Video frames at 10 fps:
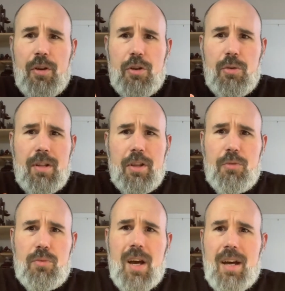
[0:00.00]
acrylic
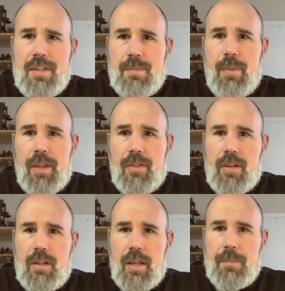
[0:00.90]
rods,
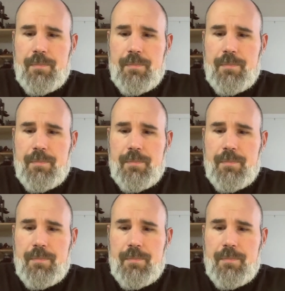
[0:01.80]
basically.